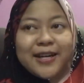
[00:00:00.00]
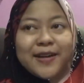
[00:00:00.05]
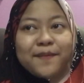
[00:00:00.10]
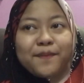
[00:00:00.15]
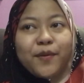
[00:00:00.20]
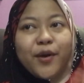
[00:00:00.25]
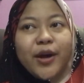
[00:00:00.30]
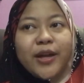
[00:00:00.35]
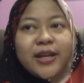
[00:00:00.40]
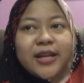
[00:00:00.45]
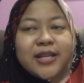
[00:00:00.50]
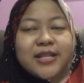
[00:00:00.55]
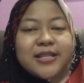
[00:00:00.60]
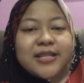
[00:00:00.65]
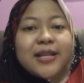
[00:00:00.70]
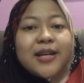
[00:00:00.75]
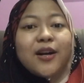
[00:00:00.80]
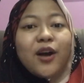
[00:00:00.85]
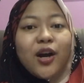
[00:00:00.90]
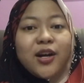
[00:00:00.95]
point is the
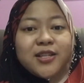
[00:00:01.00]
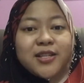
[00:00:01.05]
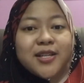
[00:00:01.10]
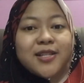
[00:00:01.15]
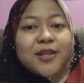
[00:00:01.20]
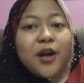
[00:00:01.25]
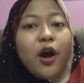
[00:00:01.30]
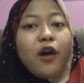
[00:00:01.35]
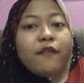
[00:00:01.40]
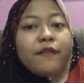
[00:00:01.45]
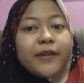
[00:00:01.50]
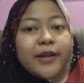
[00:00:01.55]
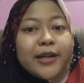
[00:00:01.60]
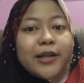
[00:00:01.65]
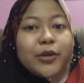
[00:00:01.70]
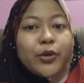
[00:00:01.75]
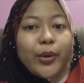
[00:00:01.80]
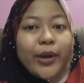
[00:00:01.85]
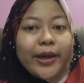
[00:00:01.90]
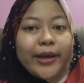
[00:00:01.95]
causes of
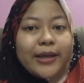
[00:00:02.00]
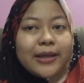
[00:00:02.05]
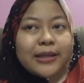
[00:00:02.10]
earthquake.